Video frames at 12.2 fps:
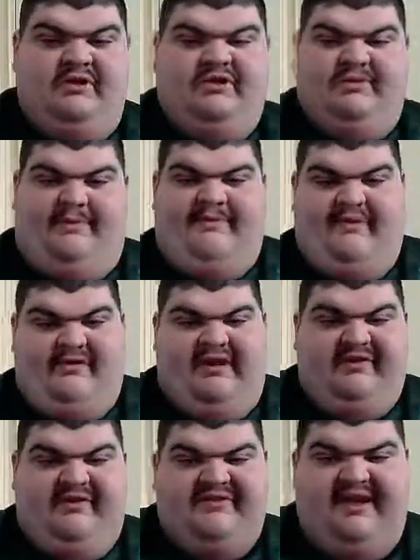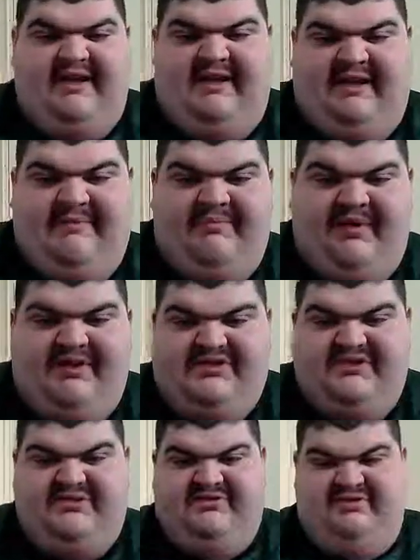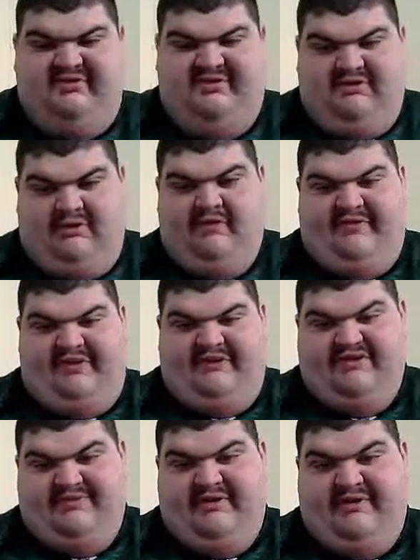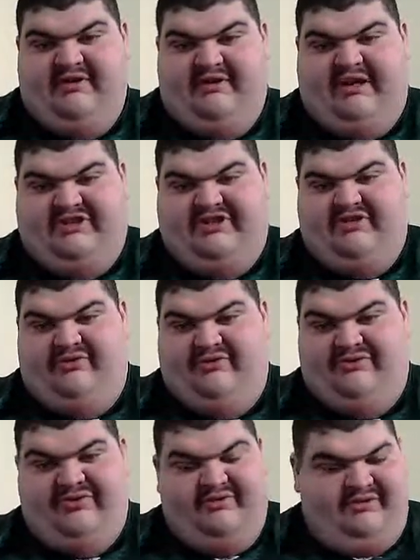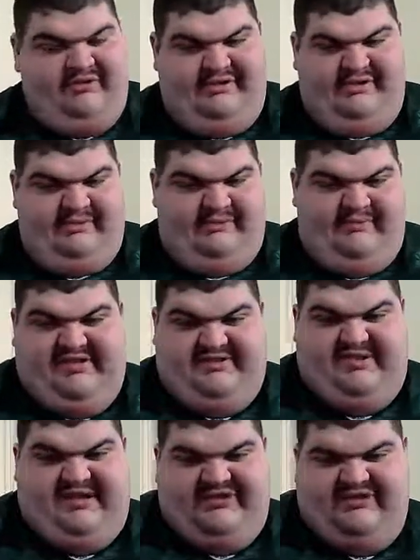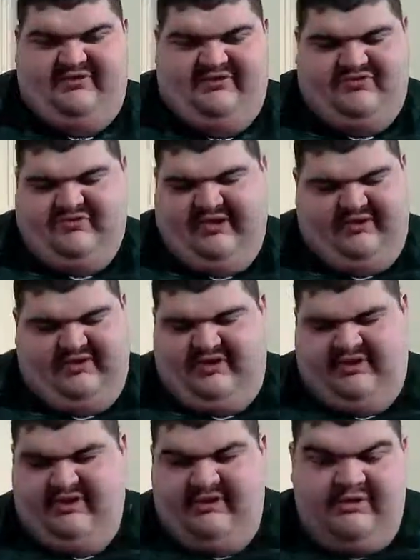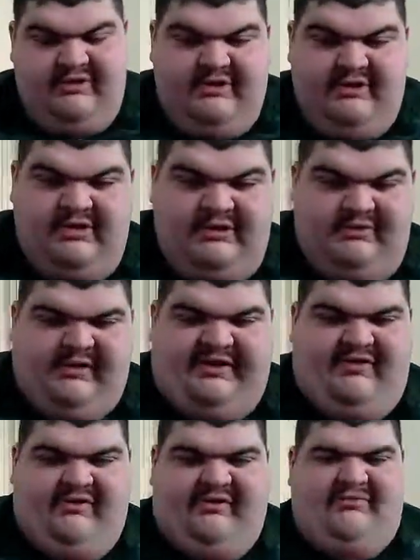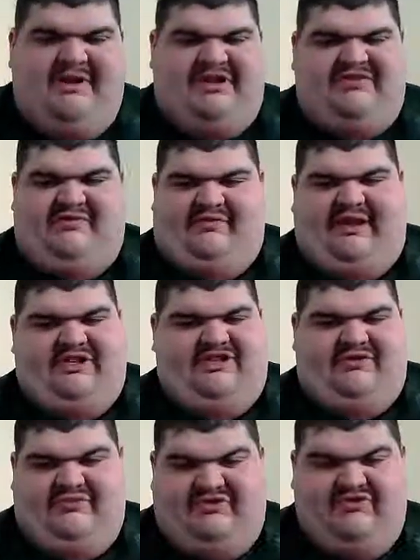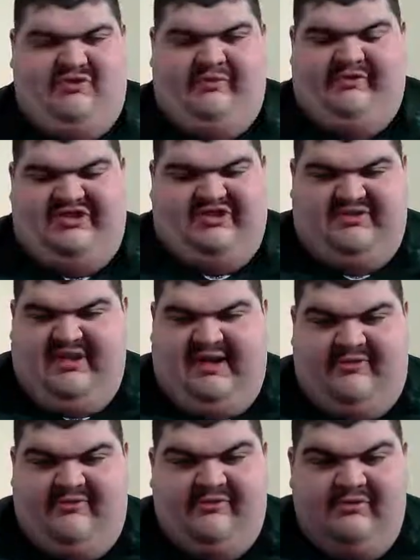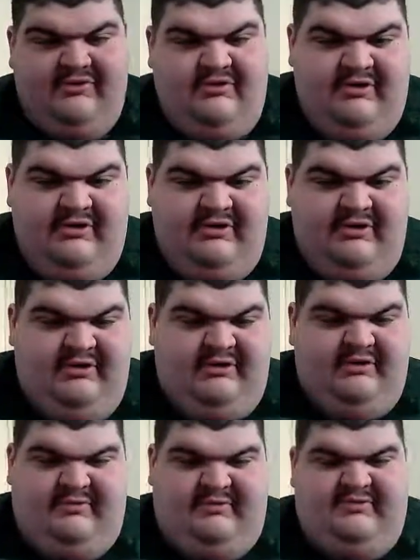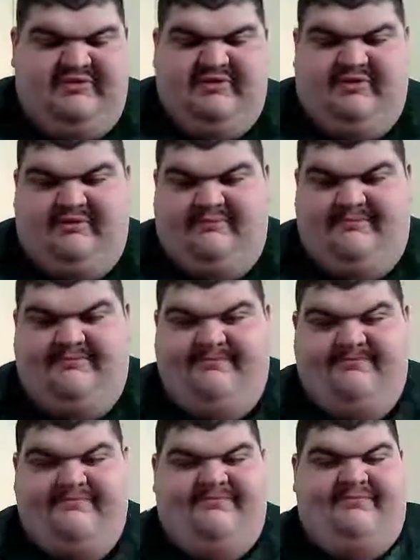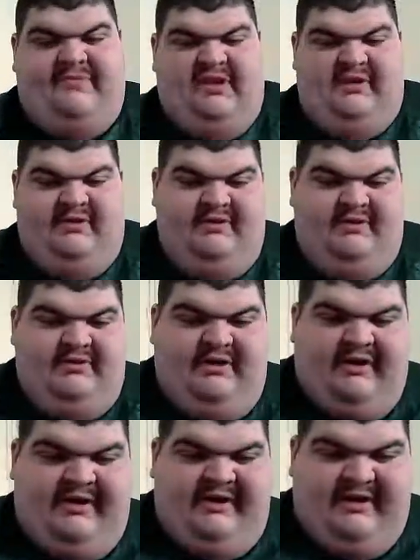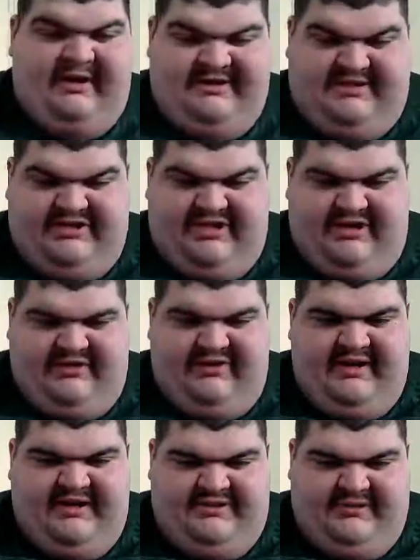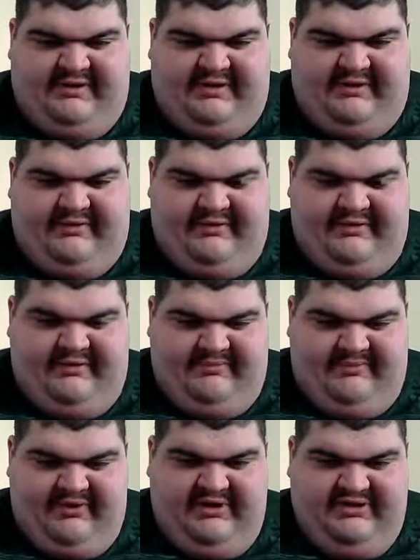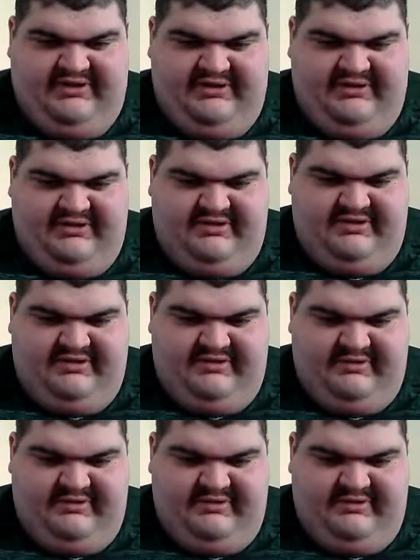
Should be very entertaining at best. Hopefully, it does better than last year's. Yeah, last year's like, ugh. Like the only good match of last year was Triple H and Taker. So, all right, guys, I'll check you guys around. Peace.